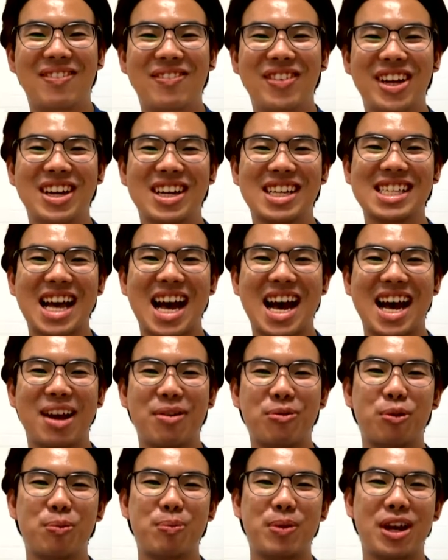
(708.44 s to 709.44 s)
because
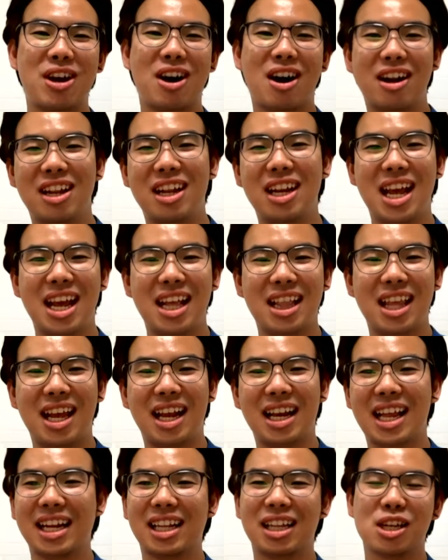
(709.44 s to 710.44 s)
I will be
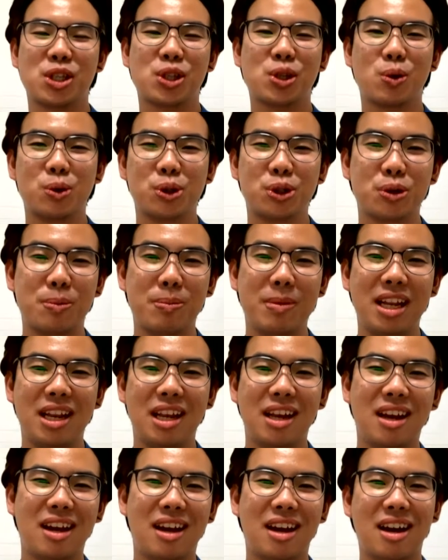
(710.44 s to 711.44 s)
coordinating like the social
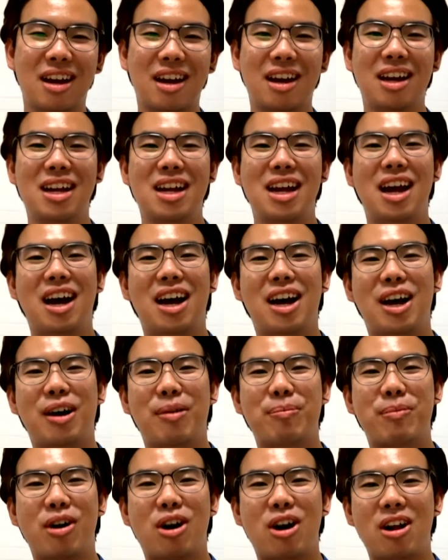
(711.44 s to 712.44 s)
media,
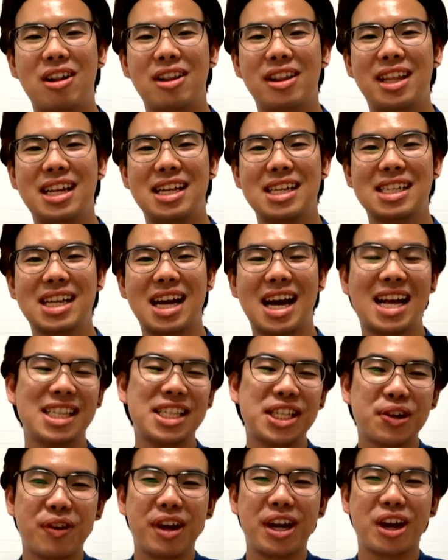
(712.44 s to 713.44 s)
all this,
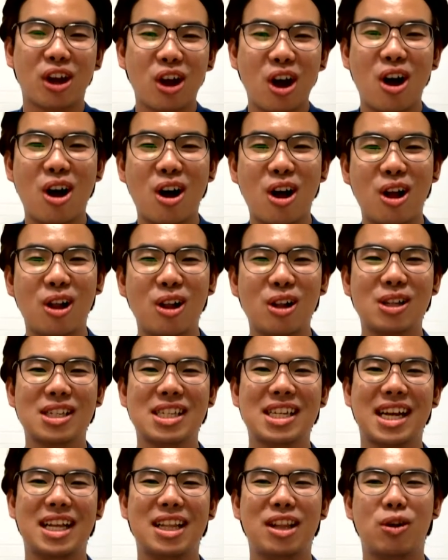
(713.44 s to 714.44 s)
answering the
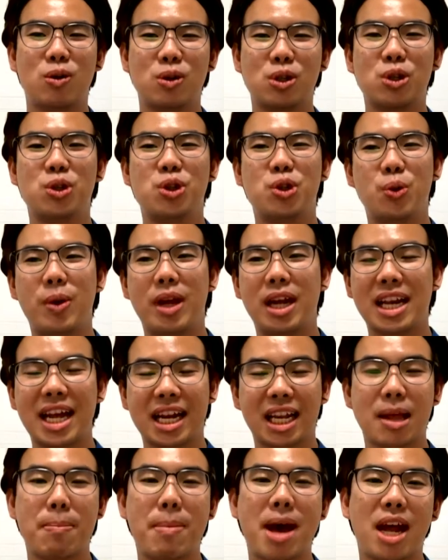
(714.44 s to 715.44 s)
calls, and also doing
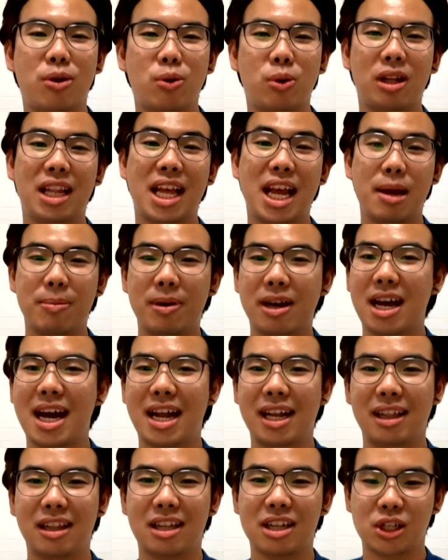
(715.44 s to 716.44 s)
like the manual labor
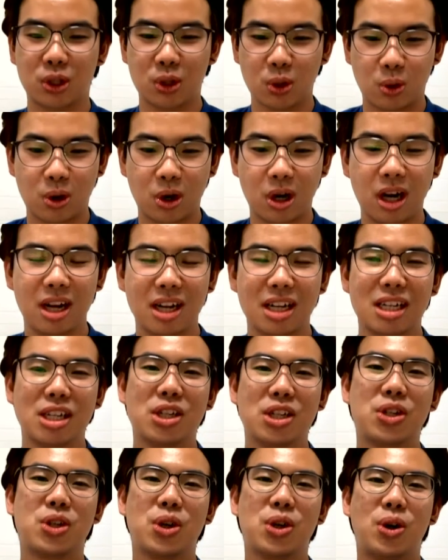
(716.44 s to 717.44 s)
at the store.
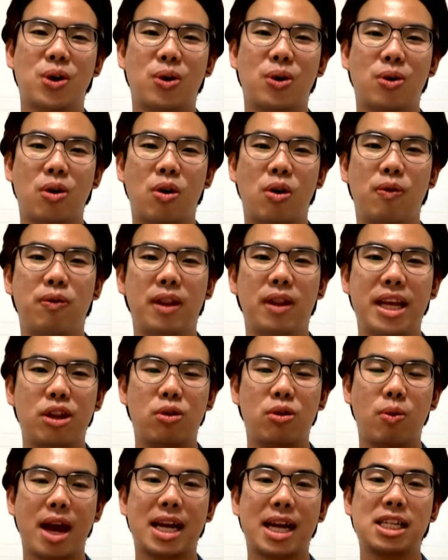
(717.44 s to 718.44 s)
So hopefully
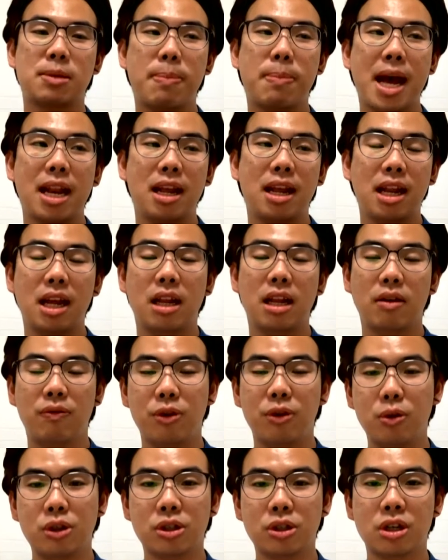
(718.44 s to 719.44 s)
to expand it in the
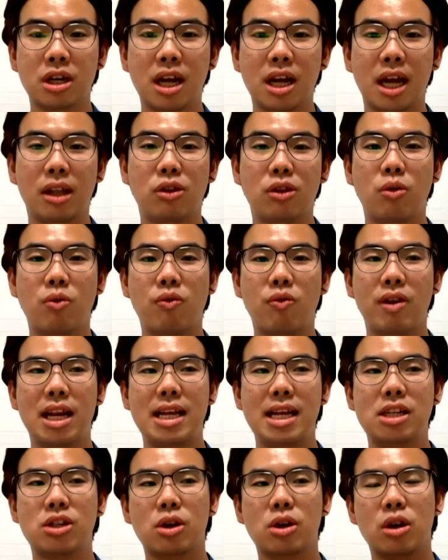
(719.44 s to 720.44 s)
future and to
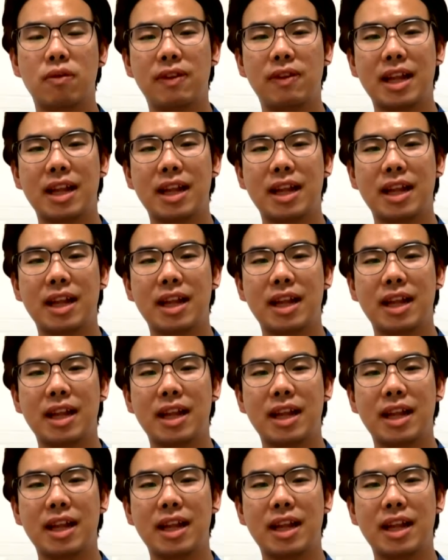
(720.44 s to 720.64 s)
really sort